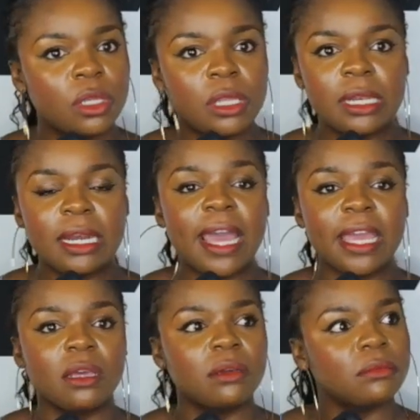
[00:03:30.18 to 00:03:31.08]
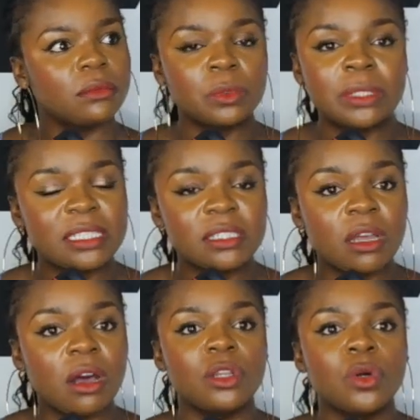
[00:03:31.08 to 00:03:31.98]
Like, that is
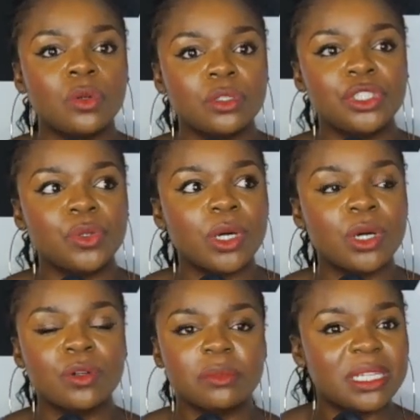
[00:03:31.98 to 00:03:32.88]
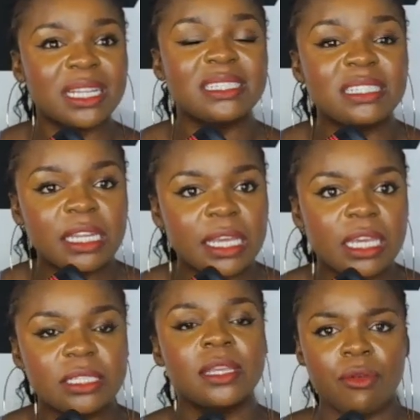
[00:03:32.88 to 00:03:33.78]
called holding you accountable. That isn't hate,
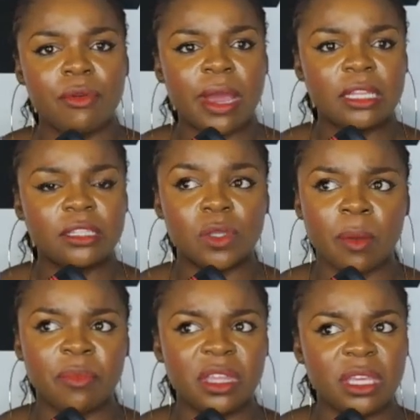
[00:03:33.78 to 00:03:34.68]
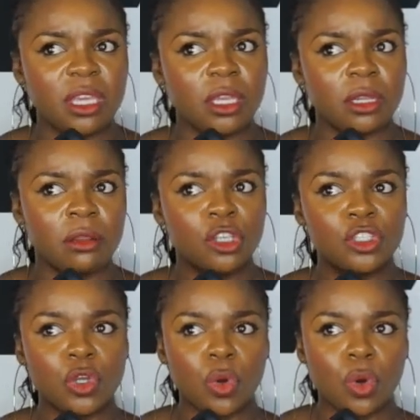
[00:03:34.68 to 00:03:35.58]
right? So I'm thinking,
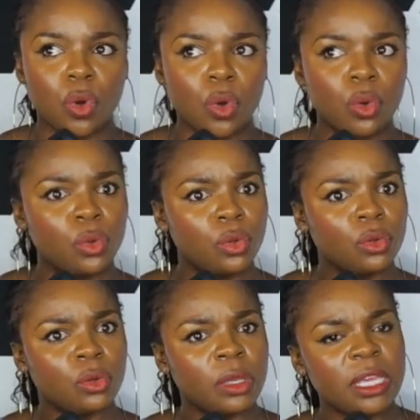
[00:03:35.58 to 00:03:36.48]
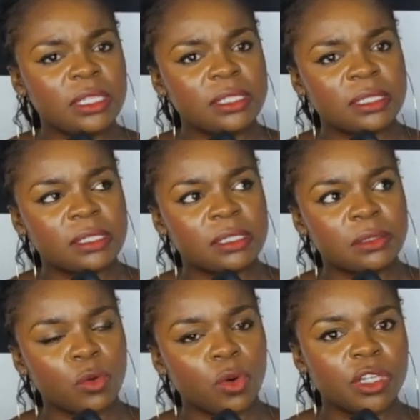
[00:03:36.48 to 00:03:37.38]
so is
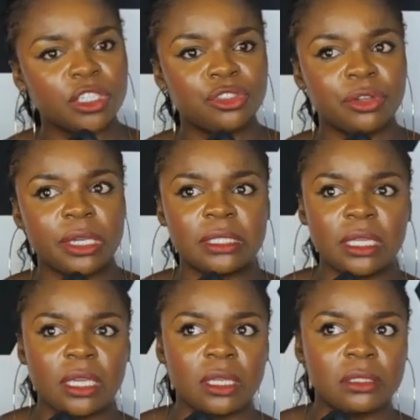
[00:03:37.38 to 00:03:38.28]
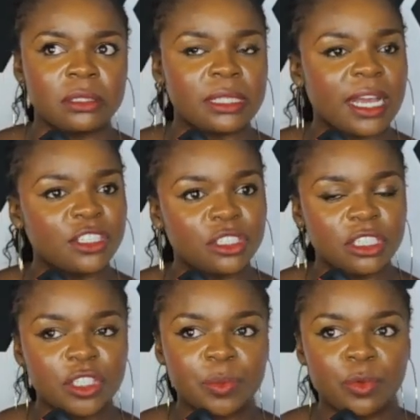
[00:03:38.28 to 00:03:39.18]
Oral Tracy /
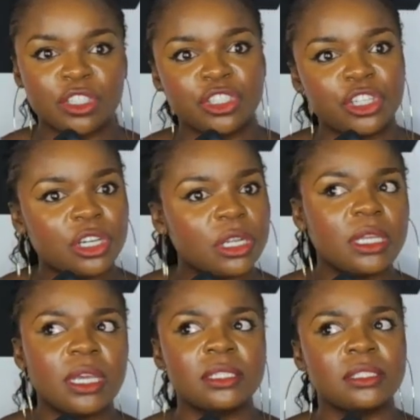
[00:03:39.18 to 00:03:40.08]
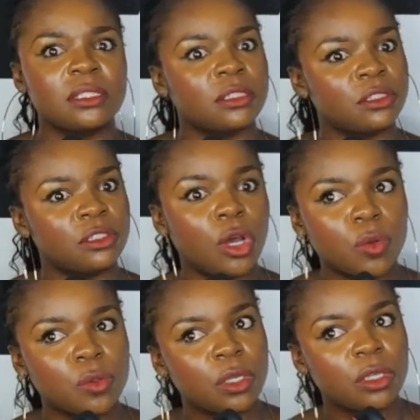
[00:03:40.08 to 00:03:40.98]
these sports journalists
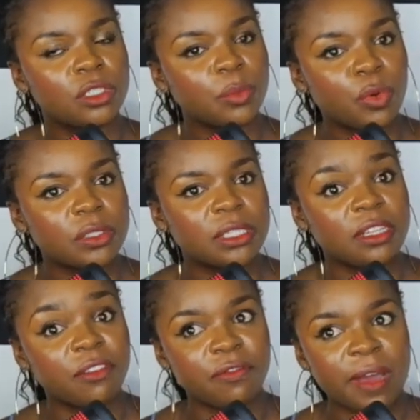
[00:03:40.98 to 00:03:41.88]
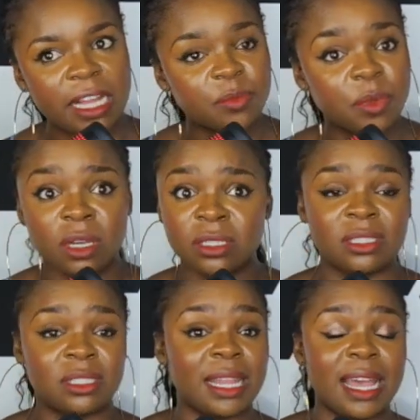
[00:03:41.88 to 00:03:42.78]
no supposedly the fans? Because
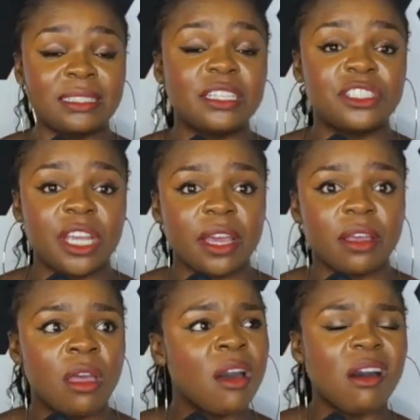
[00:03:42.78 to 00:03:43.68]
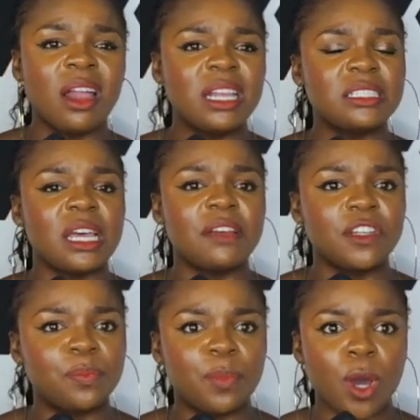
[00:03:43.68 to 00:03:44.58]
last I checked, all the stuff
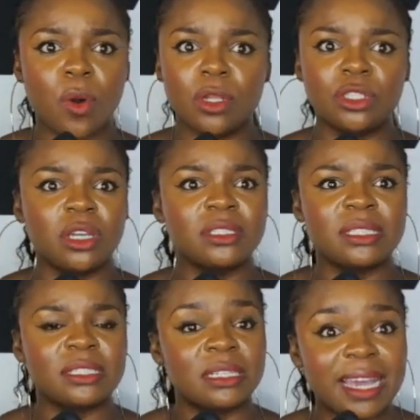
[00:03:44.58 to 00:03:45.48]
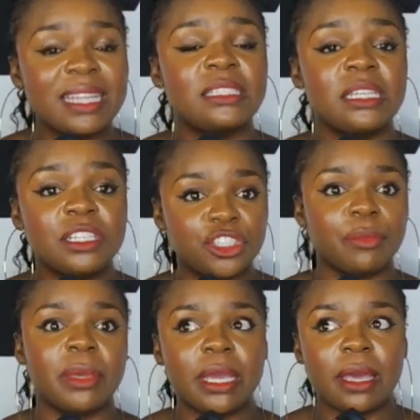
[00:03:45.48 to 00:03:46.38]
that Paul does get in
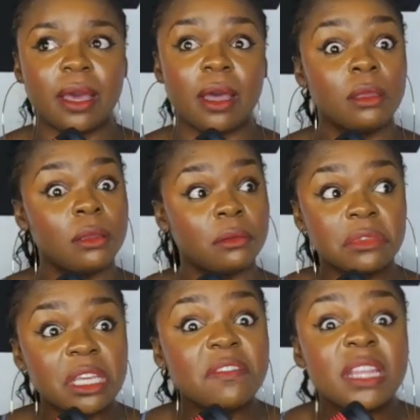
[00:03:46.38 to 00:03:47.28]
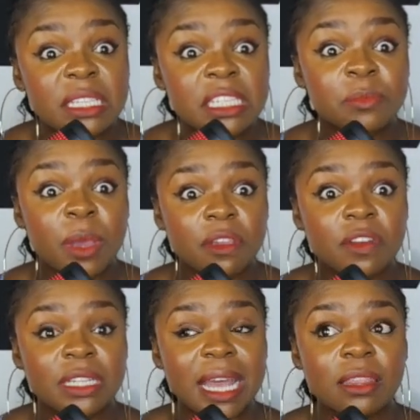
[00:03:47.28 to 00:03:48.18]
Jamaica, given that he's my
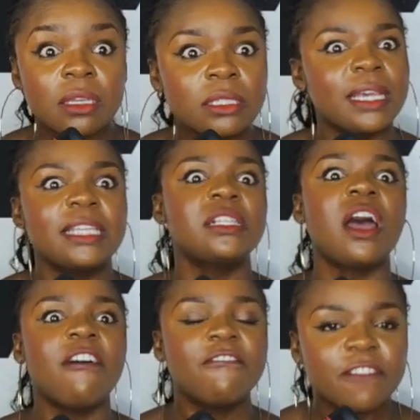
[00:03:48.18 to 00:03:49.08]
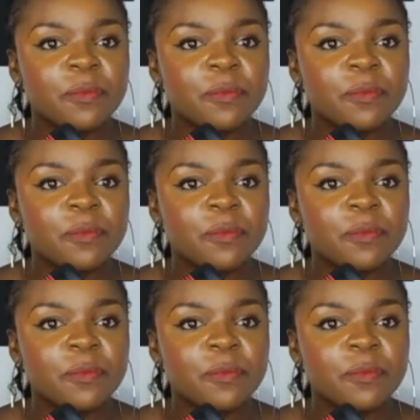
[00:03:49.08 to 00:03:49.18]
favorite athlete, is love.